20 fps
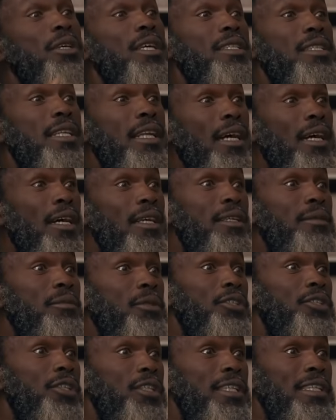me as an
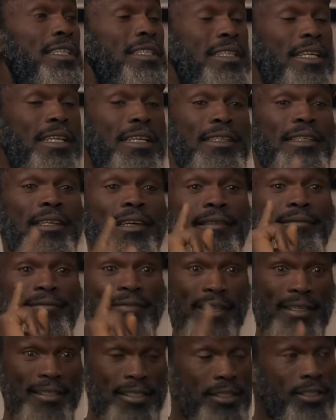academician and say
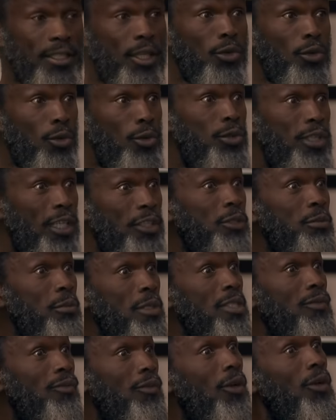this is the rule that you
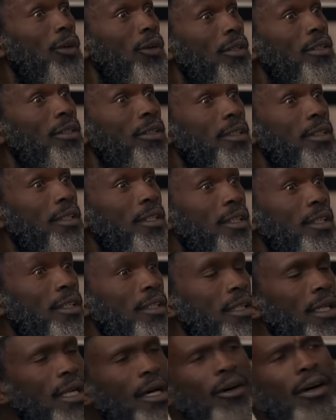must follow, right?
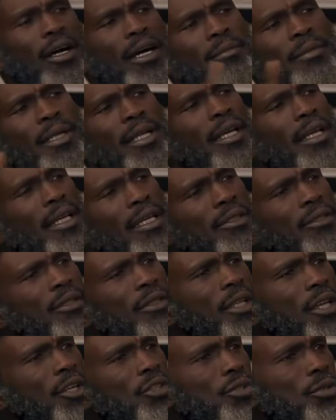Then how come when I get
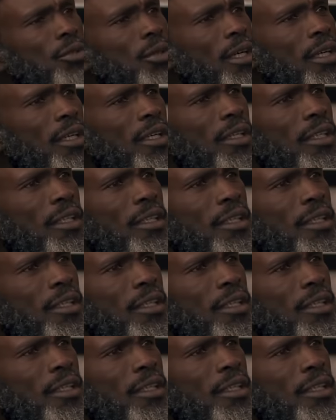on Yeshua,